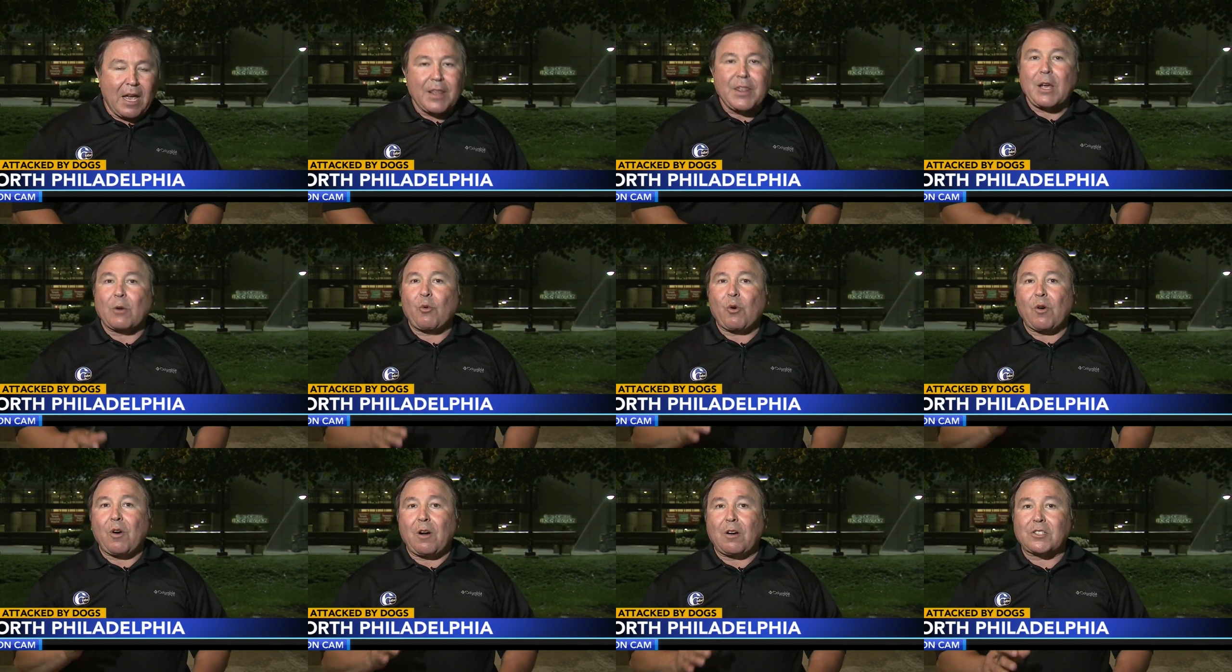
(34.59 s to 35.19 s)
There
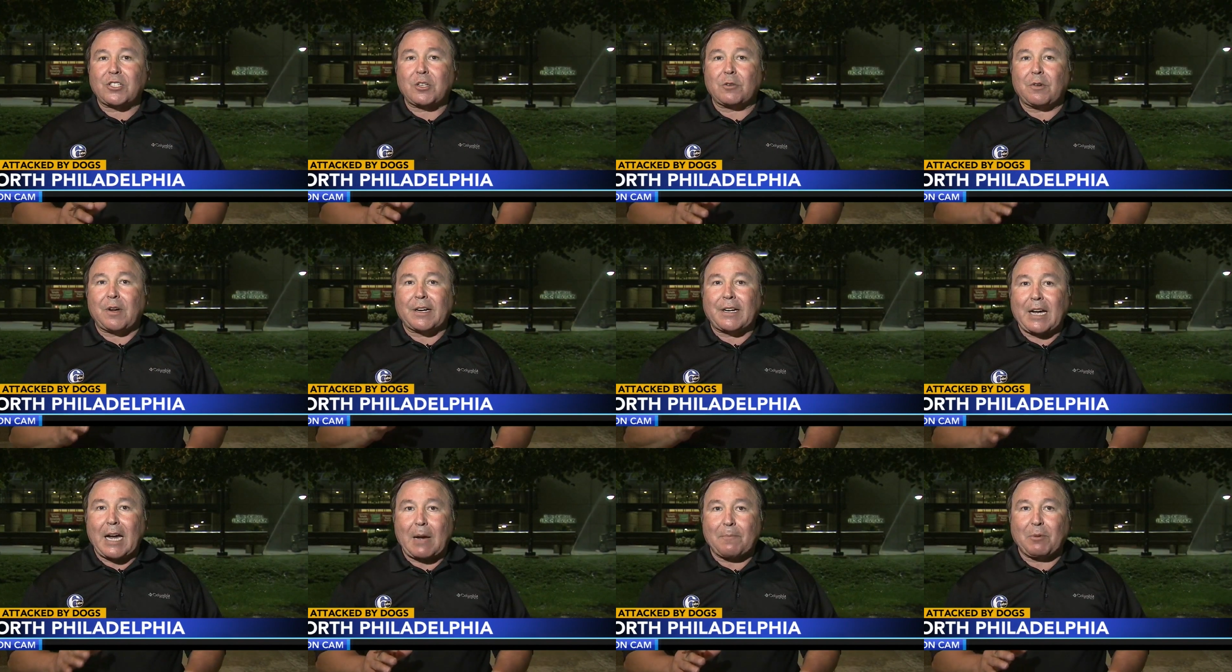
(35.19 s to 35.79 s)
were also a
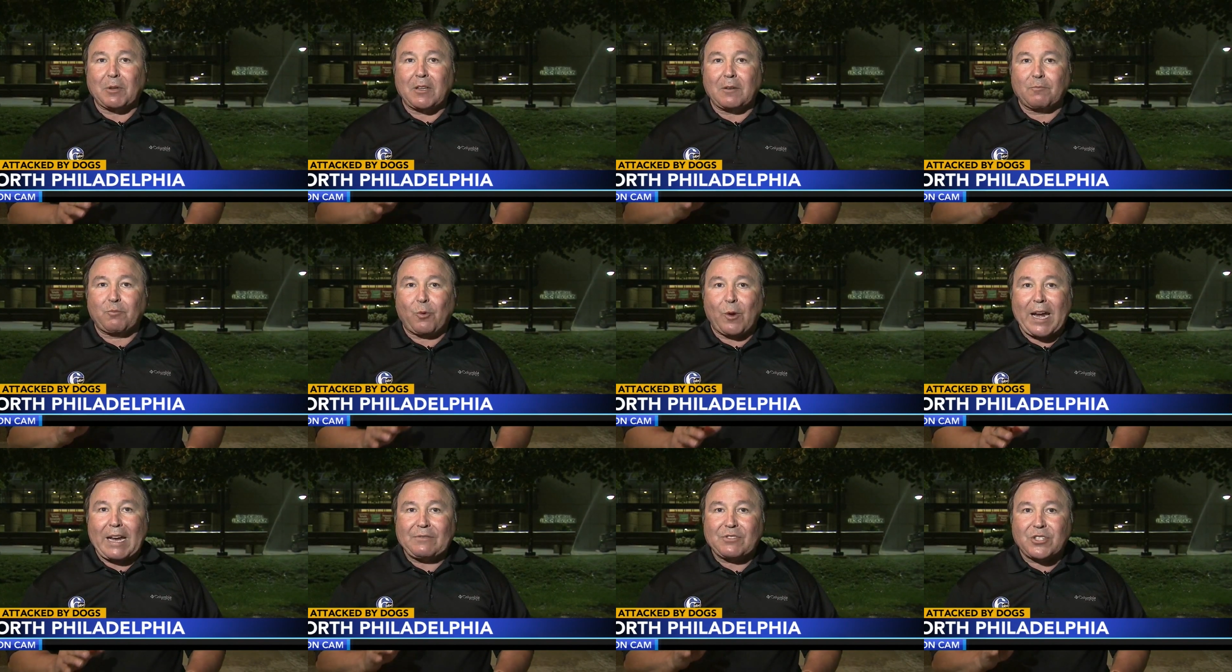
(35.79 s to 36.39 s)
couple of
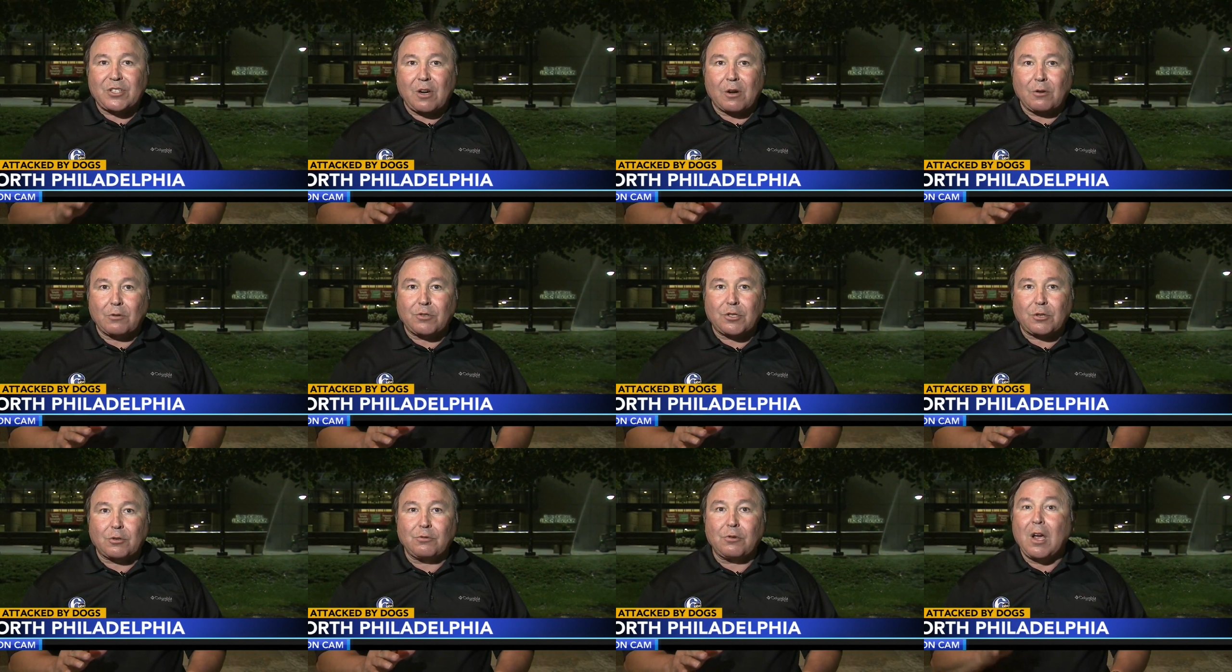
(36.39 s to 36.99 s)
brave
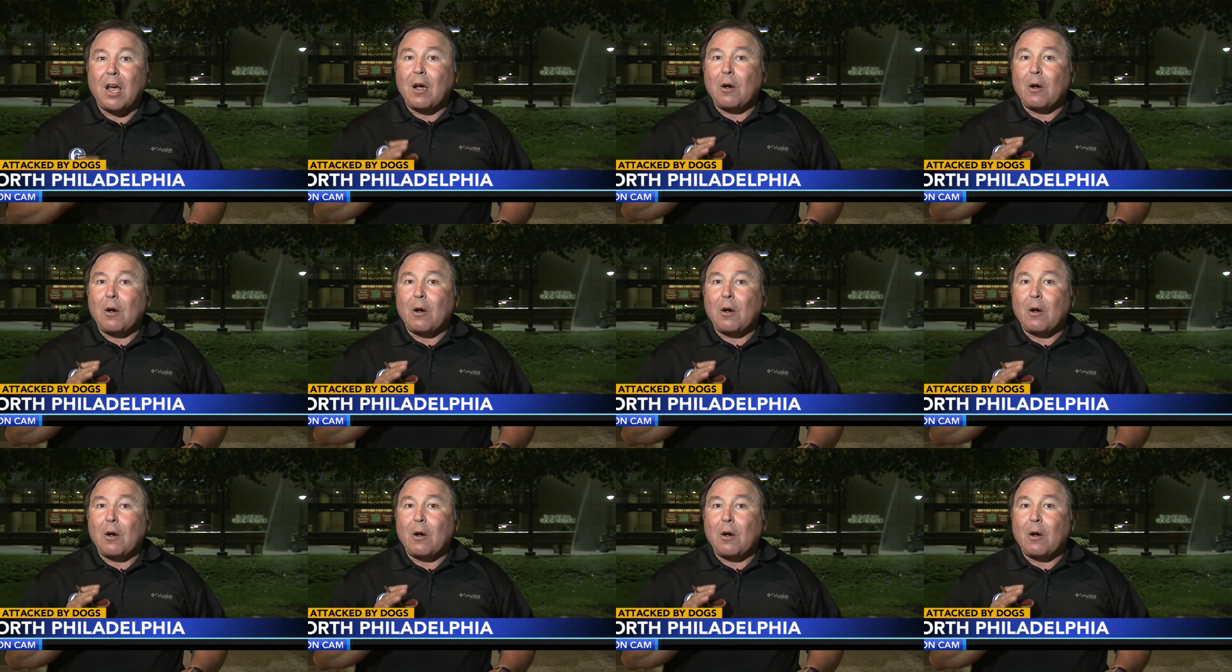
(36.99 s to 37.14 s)
souls who